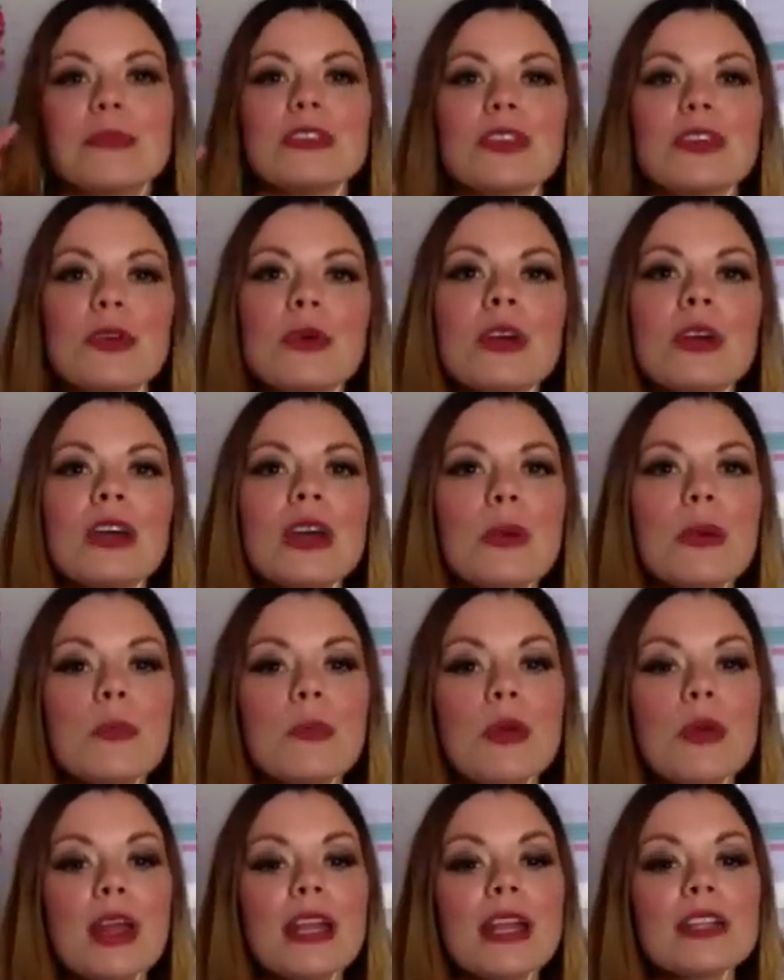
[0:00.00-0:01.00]
So
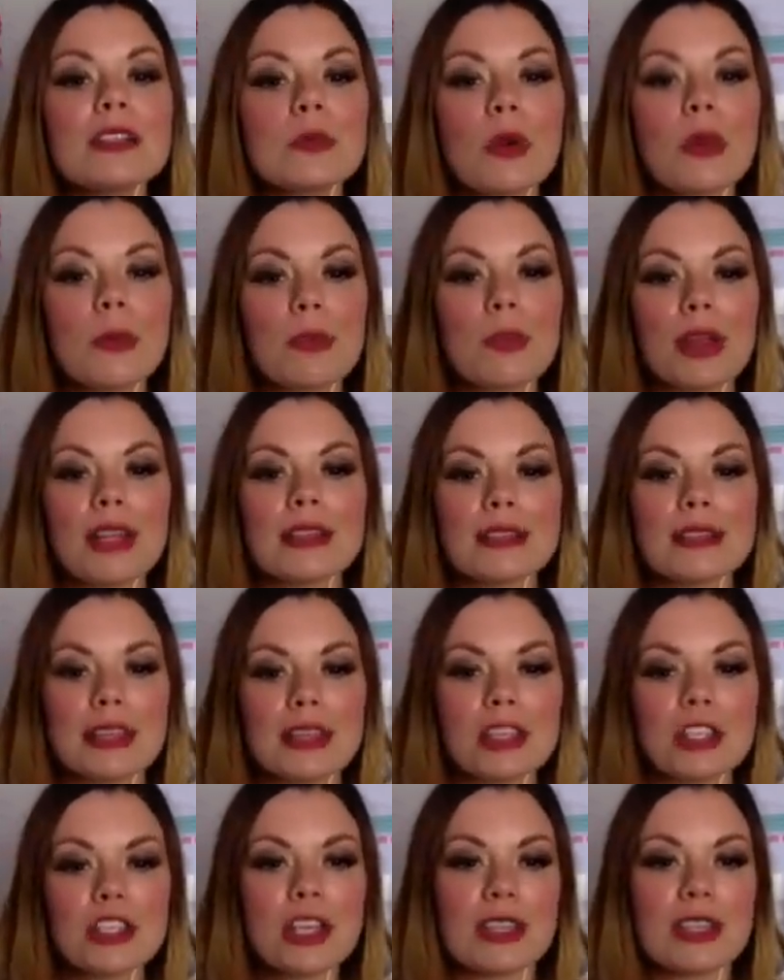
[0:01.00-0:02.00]
what Brains
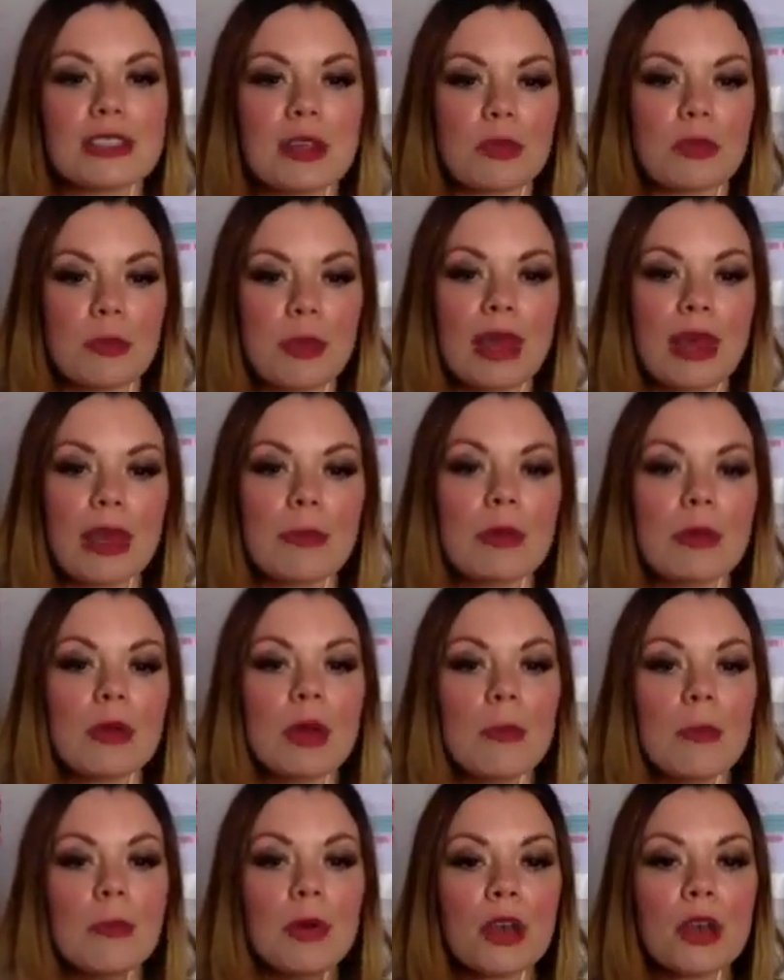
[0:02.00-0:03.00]
did, shut down the pub,
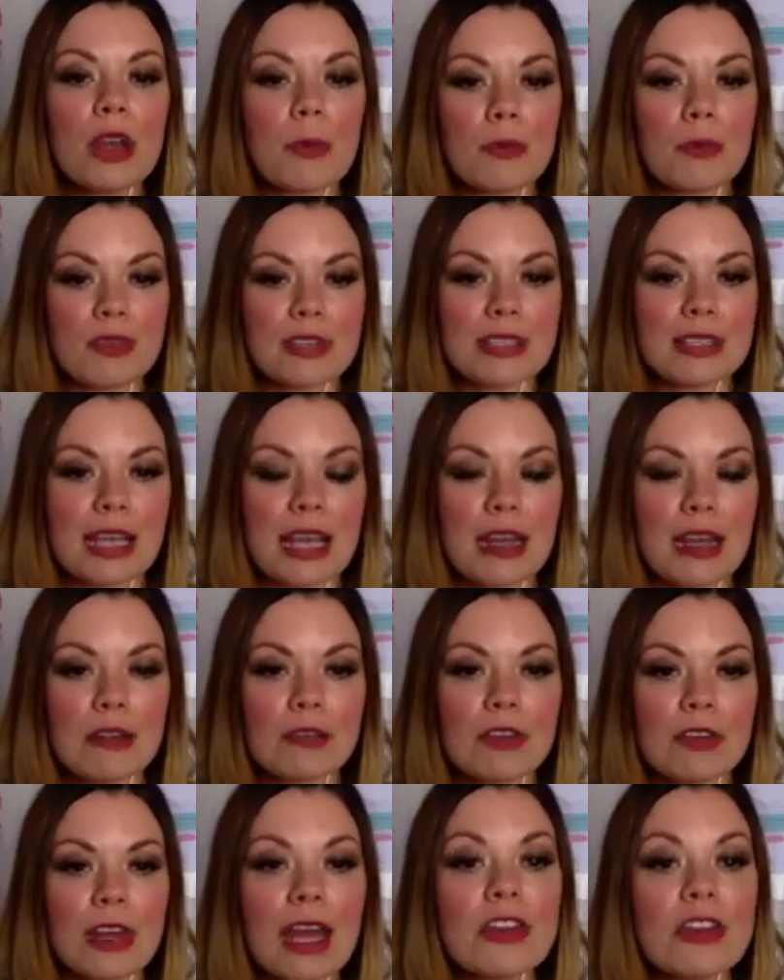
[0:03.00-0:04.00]
put it up for sale
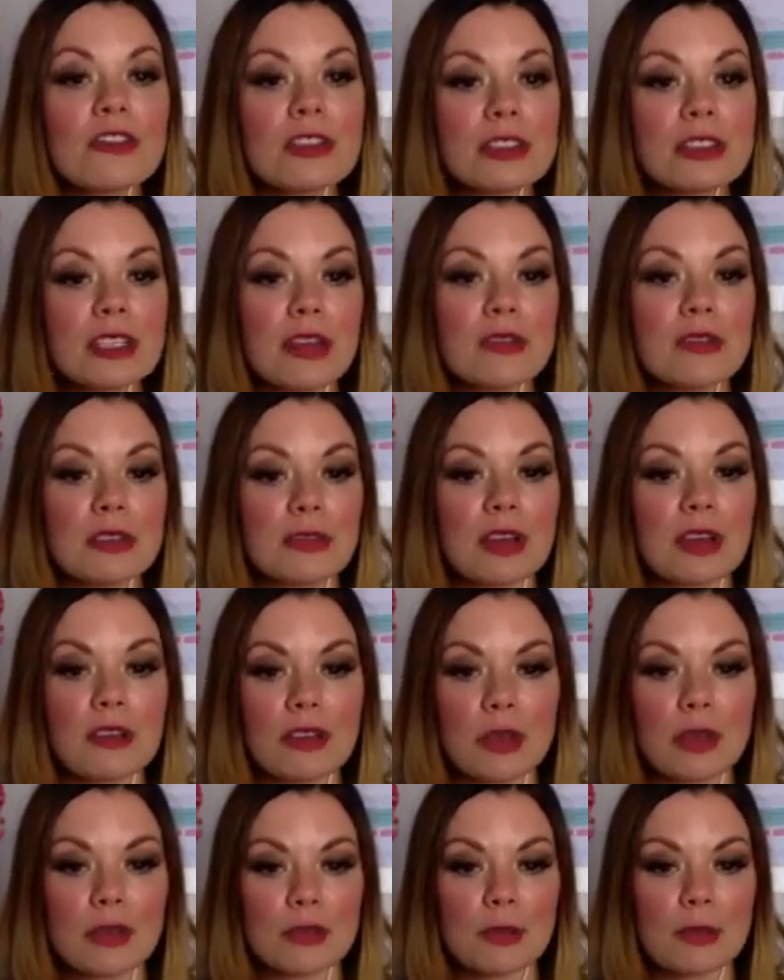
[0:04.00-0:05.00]
for
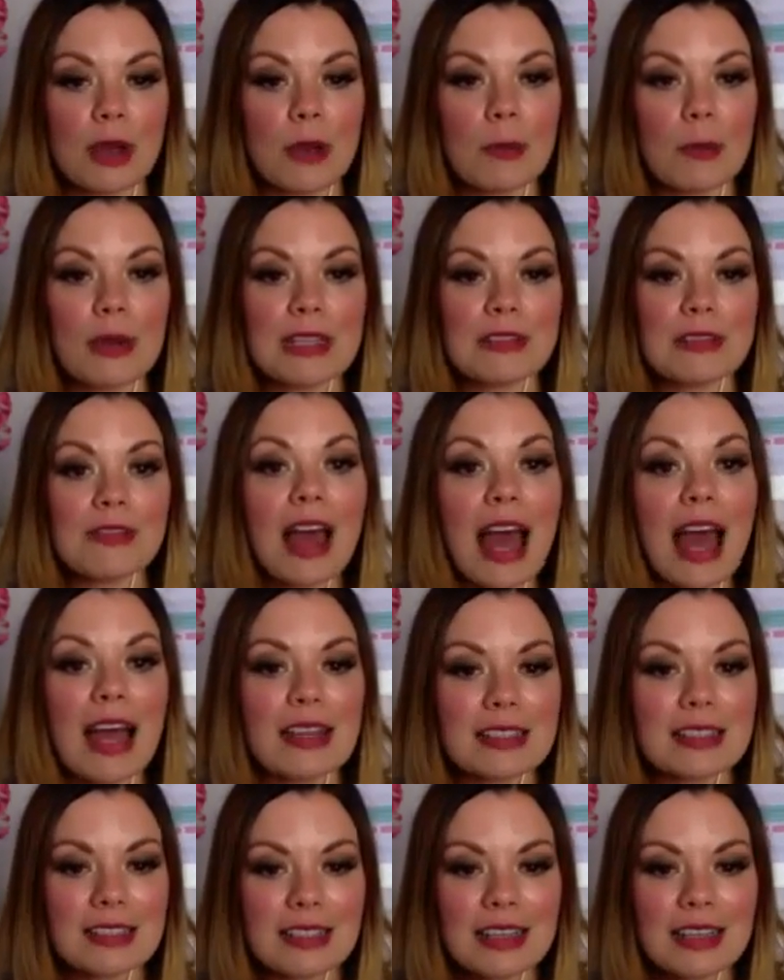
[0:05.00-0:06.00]
£175,000 plus
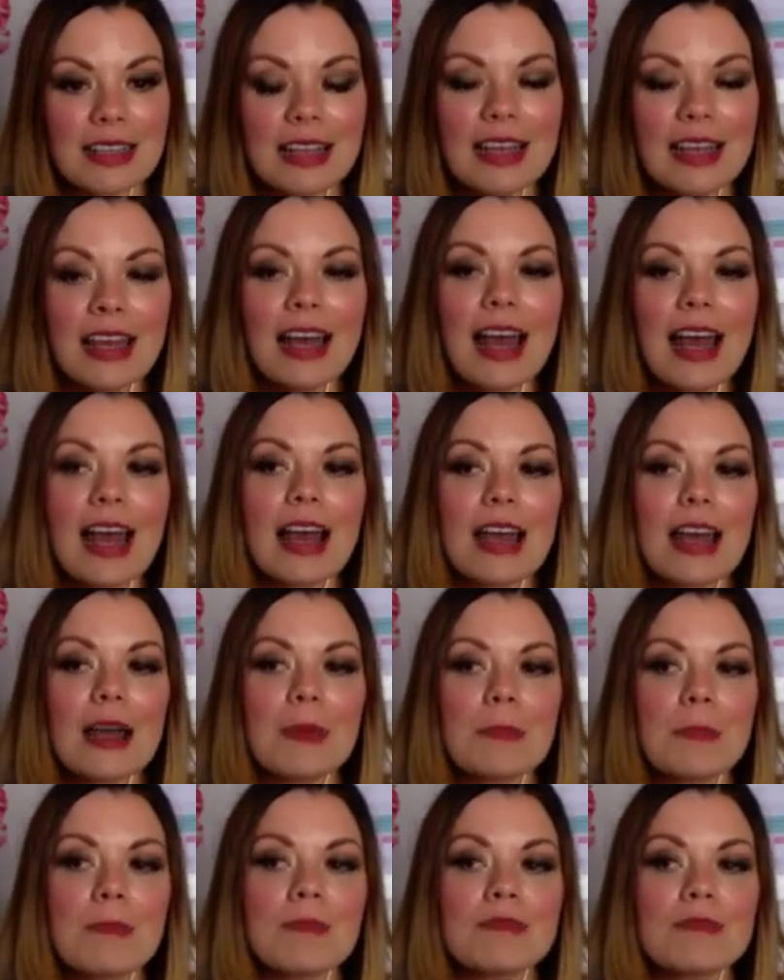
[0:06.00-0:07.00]
VAT.
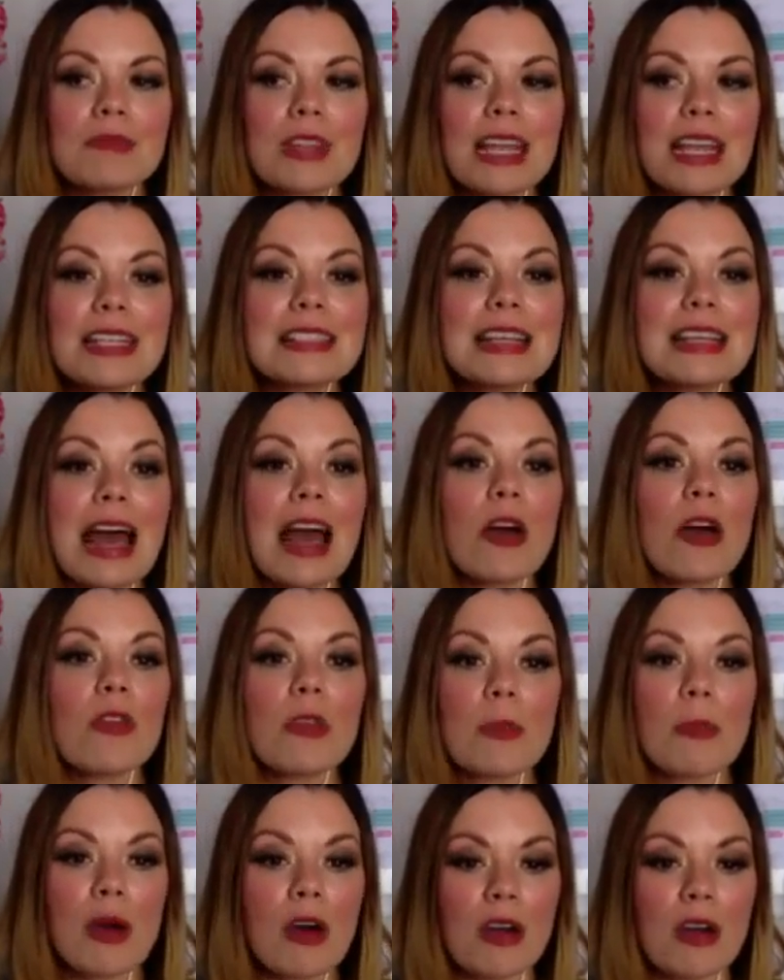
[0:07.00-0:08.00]
It sat on
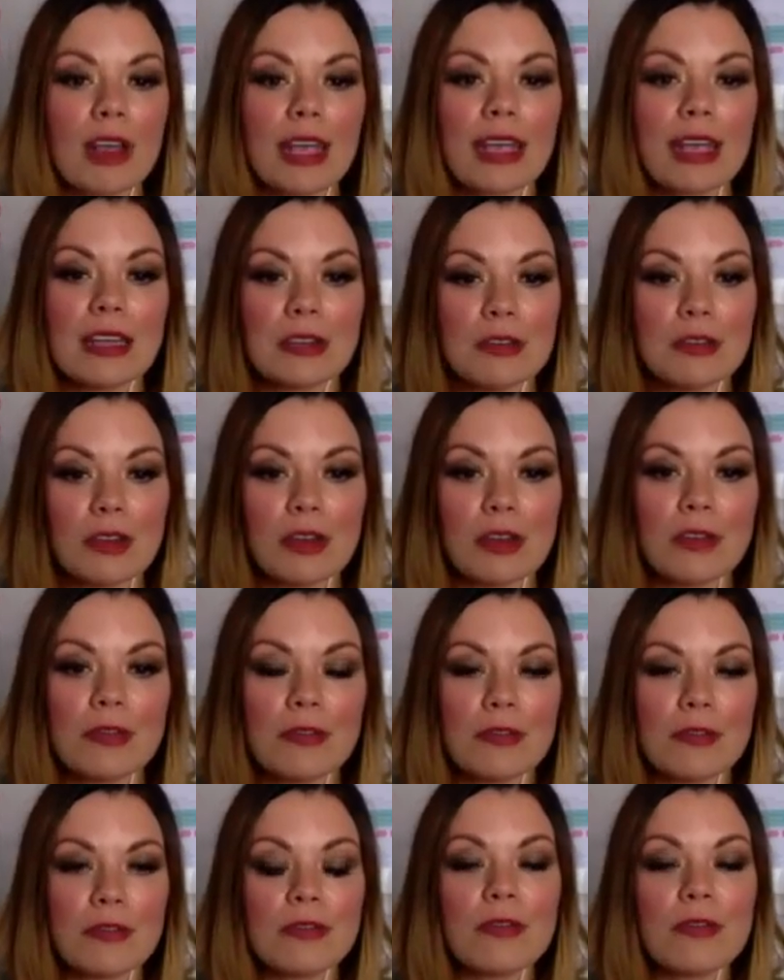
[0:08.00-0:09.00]
the market for
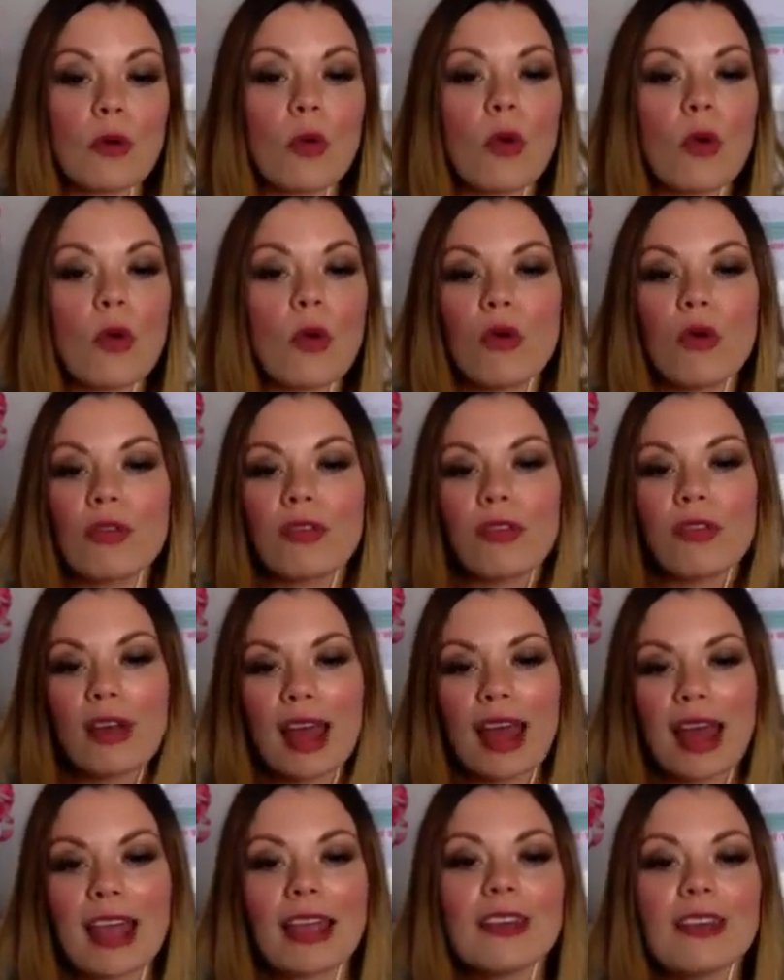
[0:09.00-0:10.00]
4,
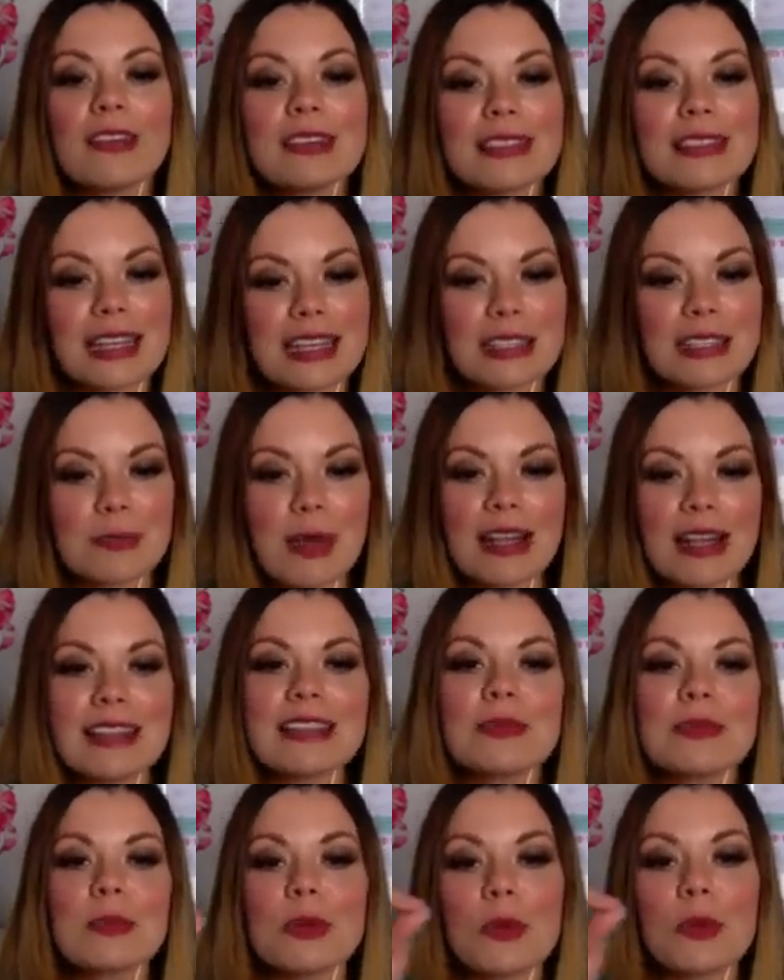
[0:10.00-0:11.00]
5, 6
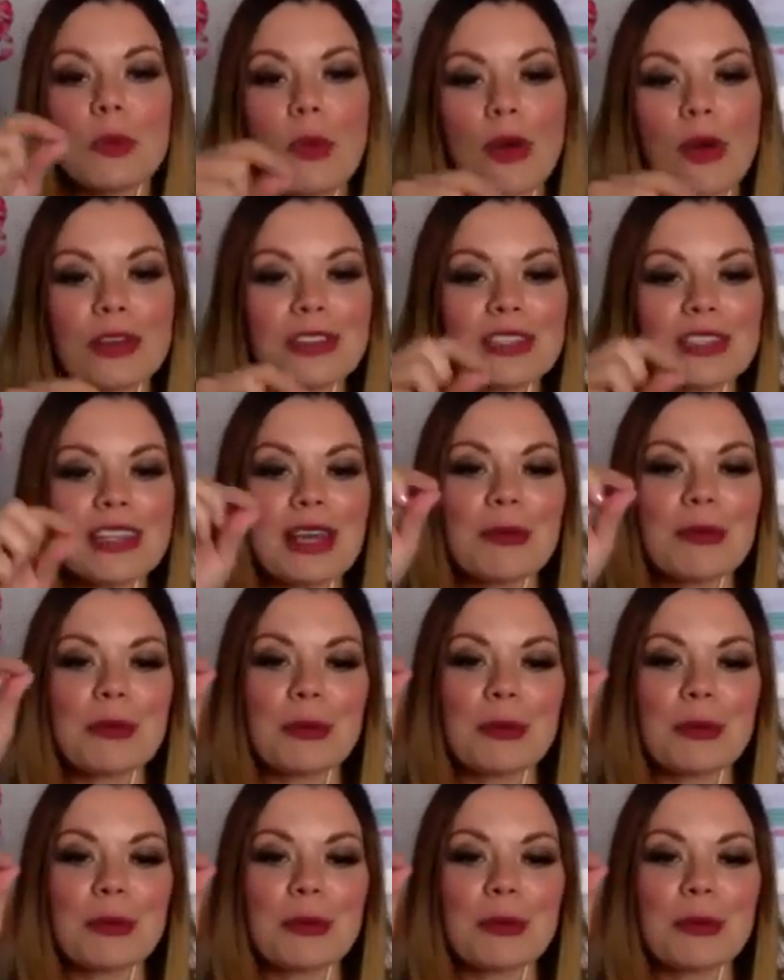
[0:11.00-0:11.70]
months. We were watching it.